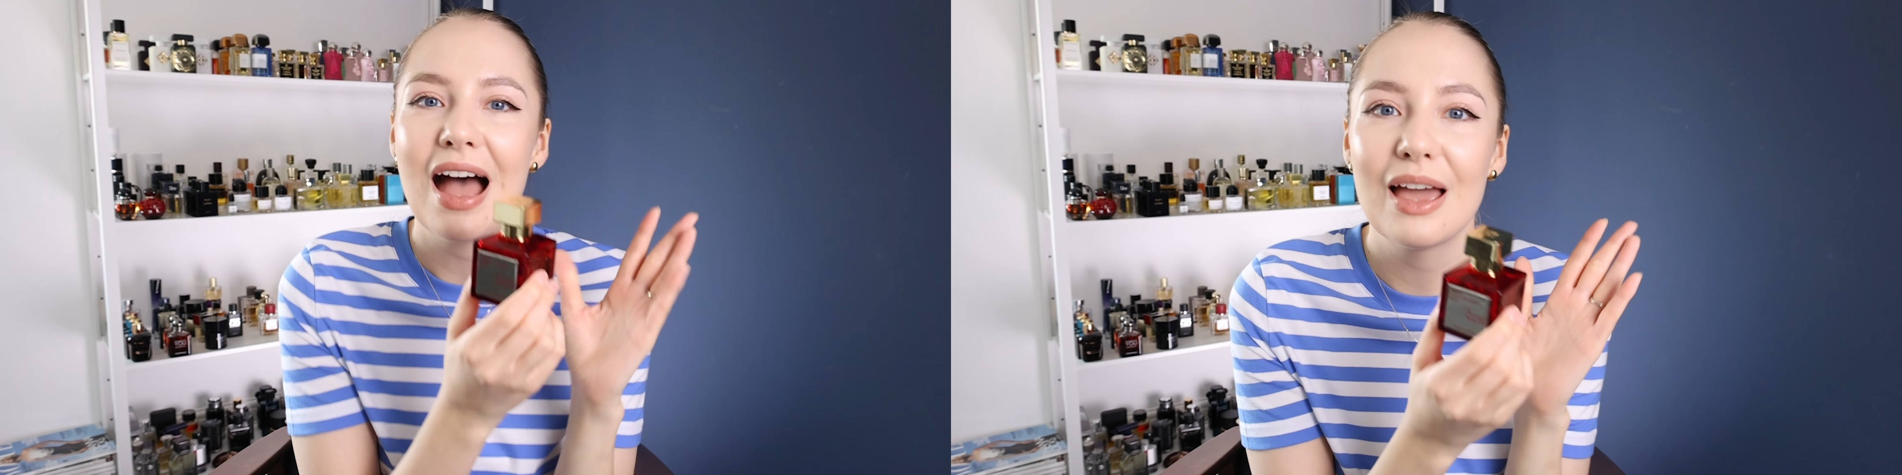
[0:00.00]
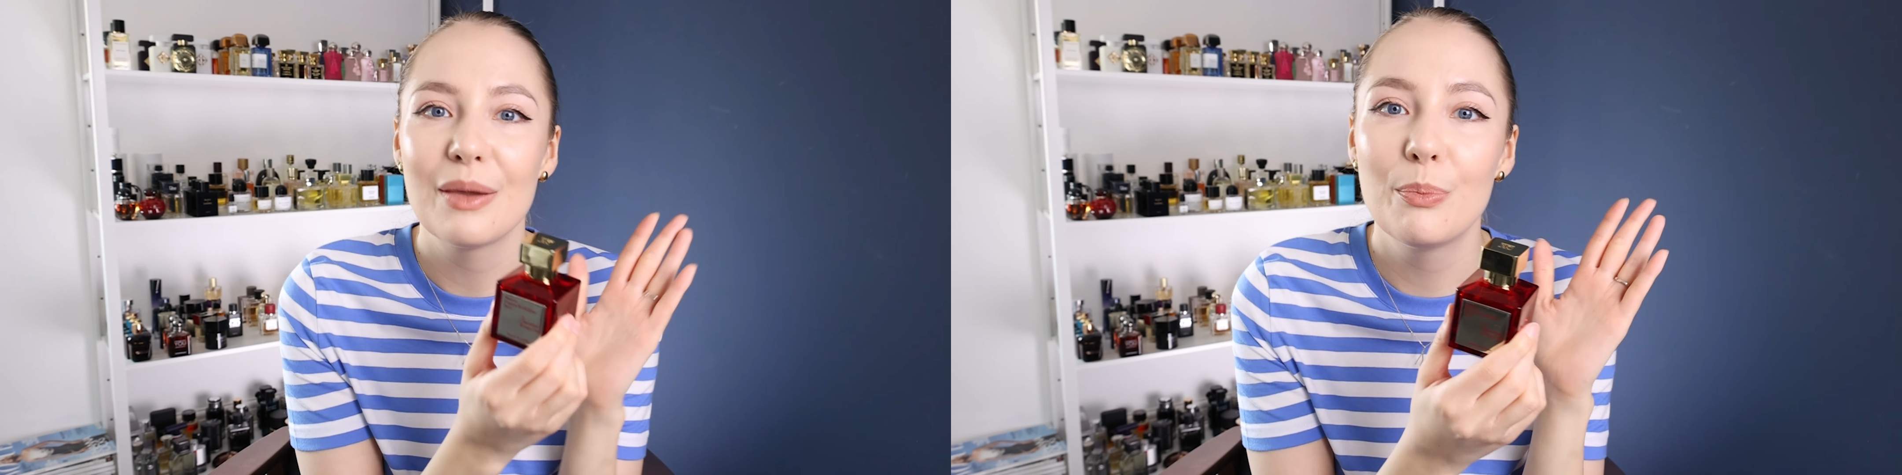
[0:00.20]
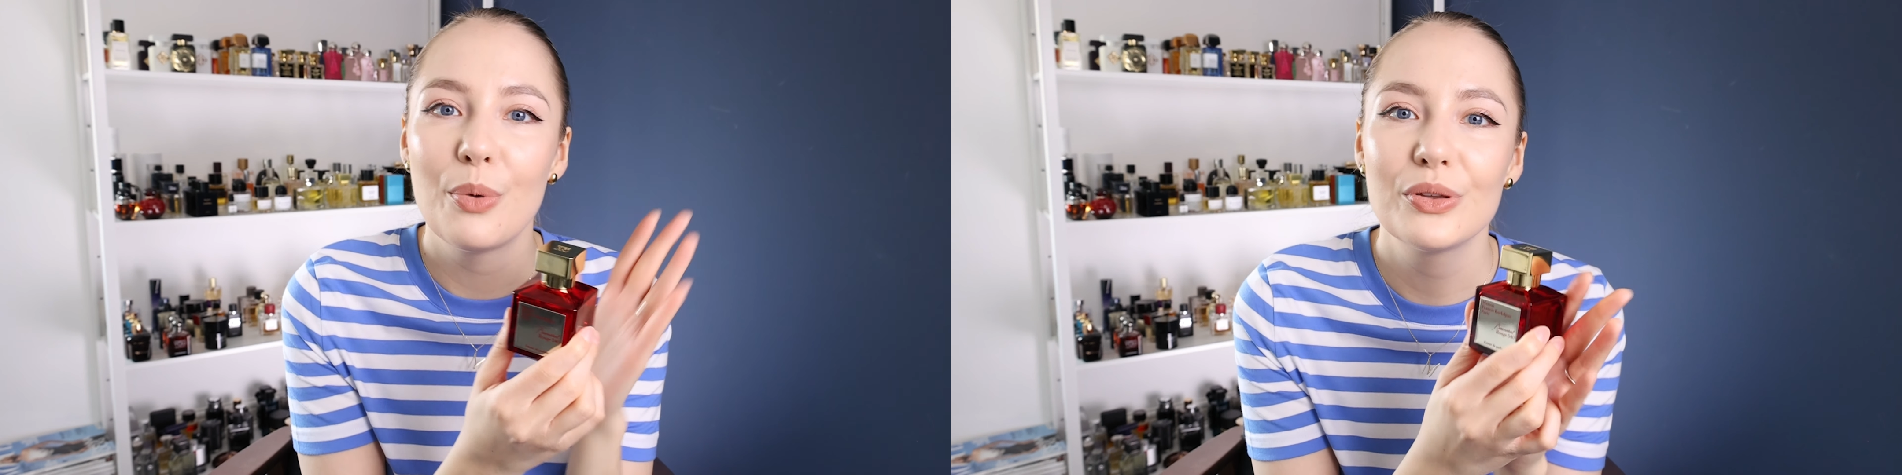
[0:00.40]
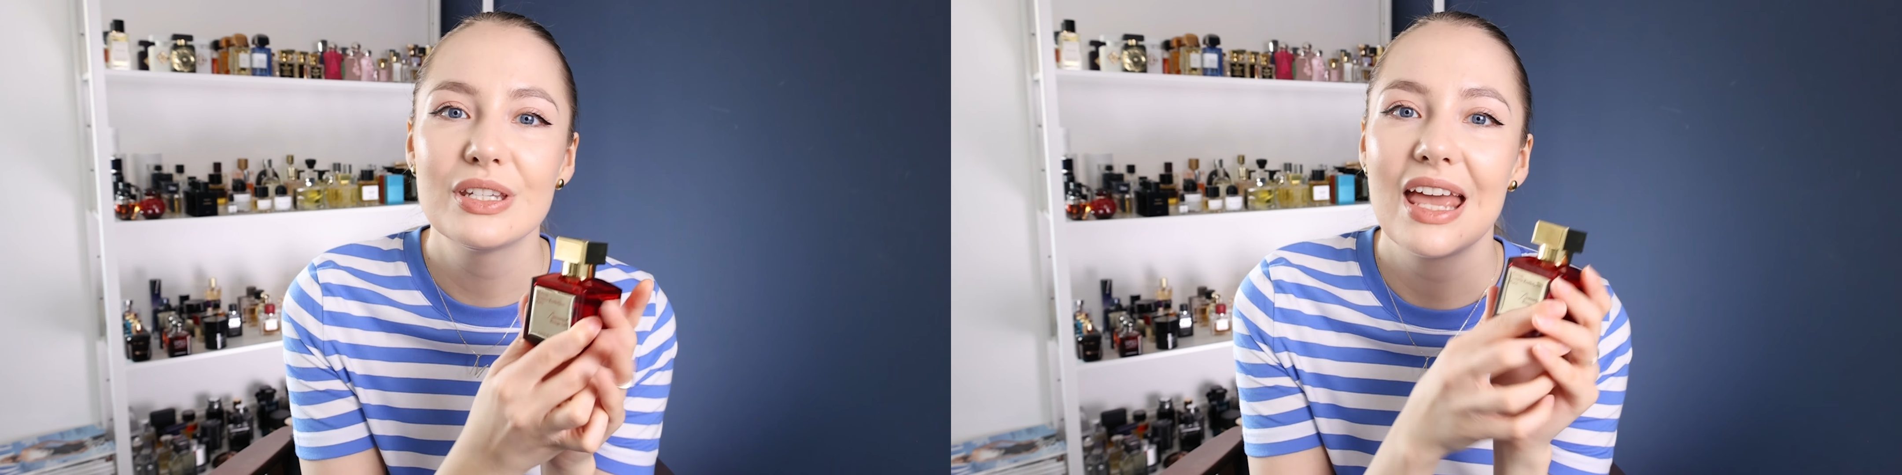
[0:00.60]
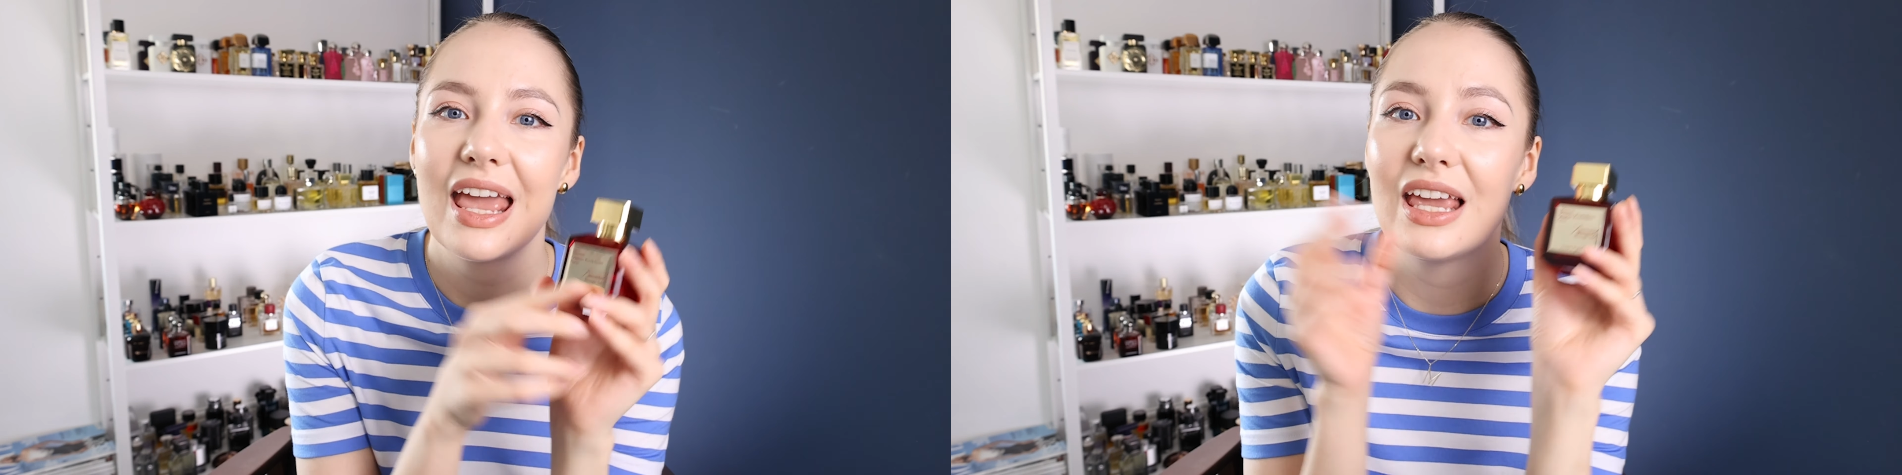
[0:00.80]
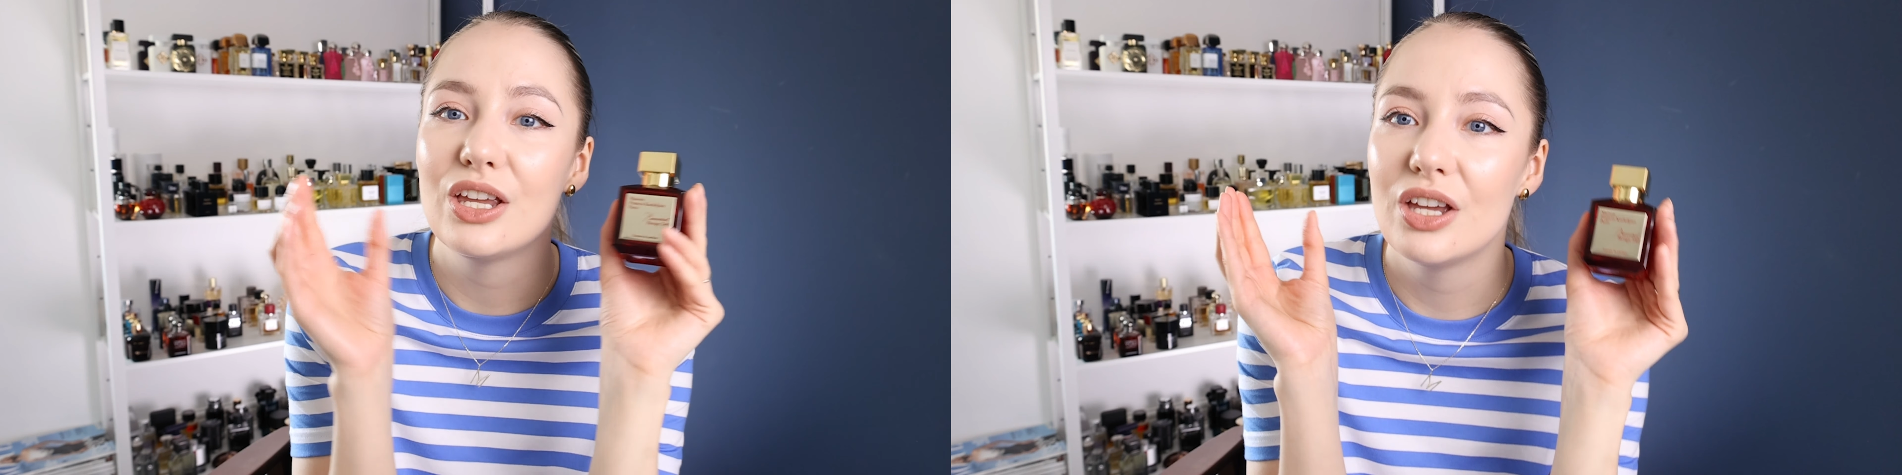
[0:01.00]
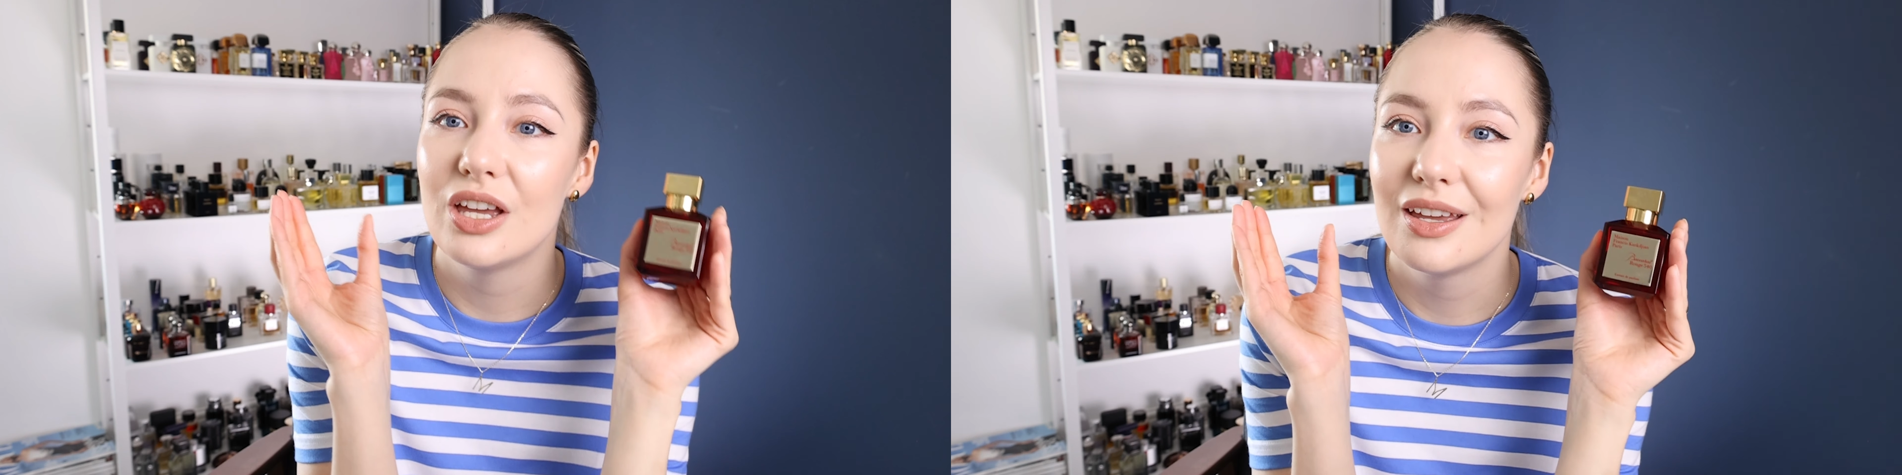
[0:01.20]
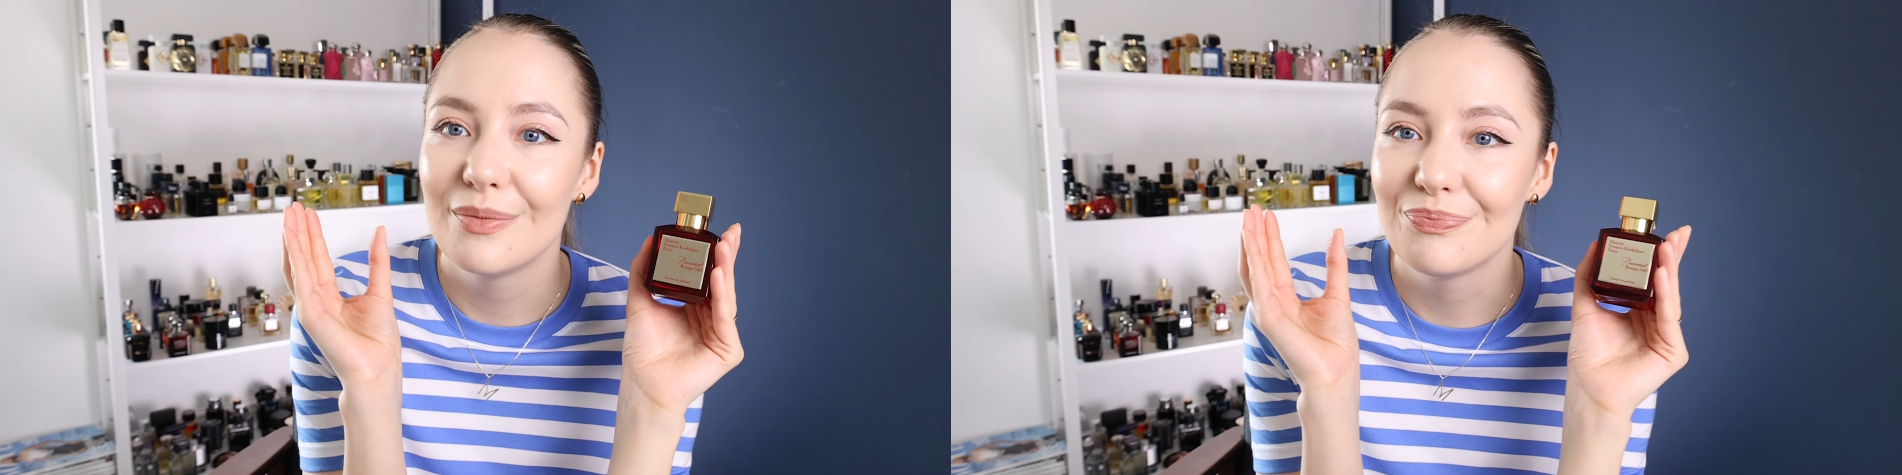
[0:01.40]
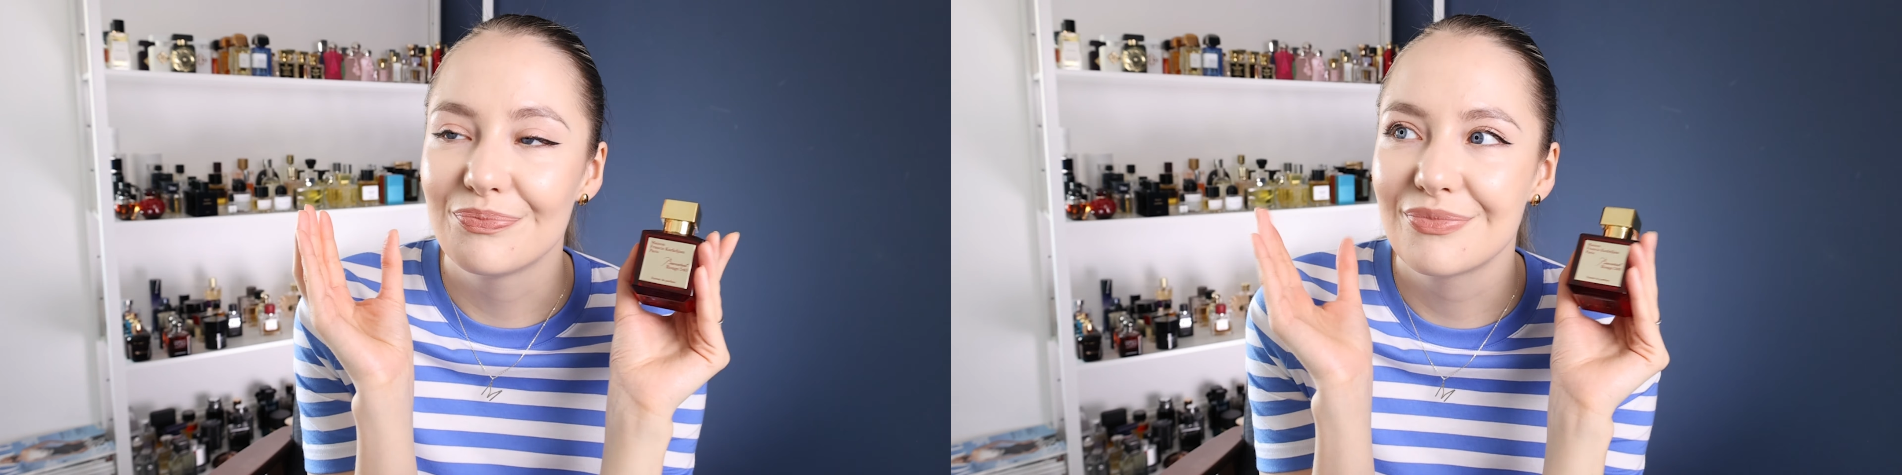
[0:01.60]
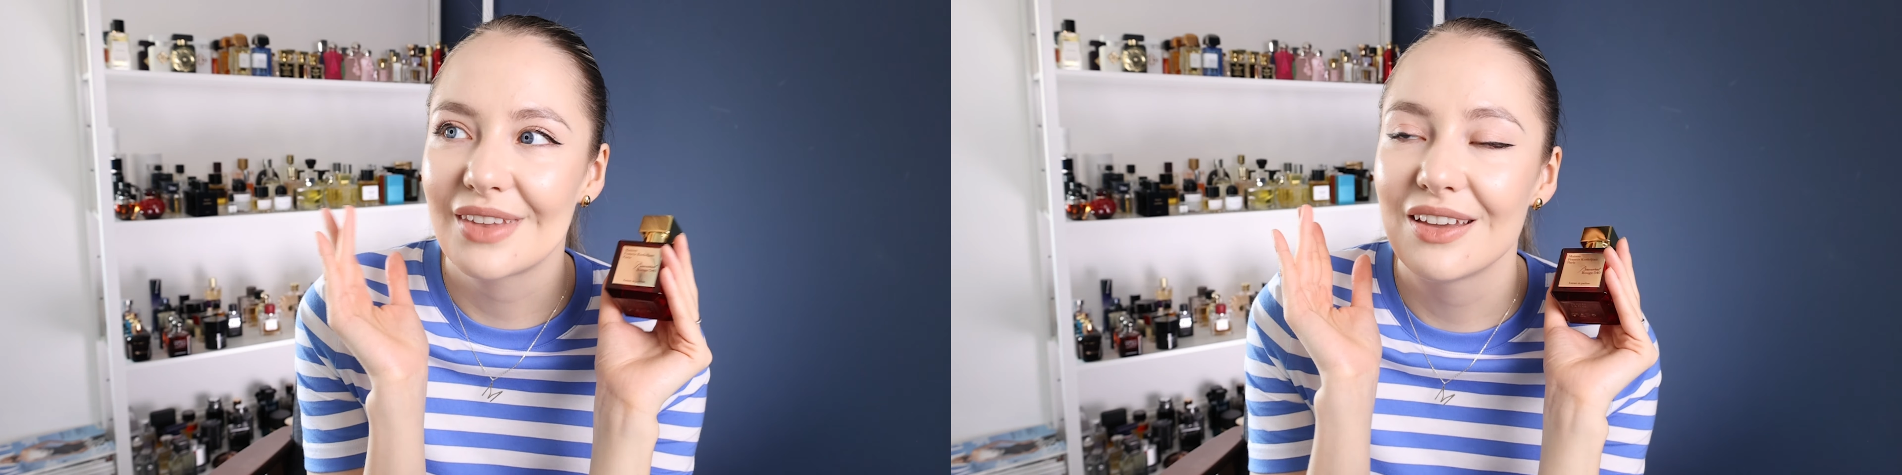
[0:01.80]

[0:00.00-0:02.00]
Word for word: I bought a um,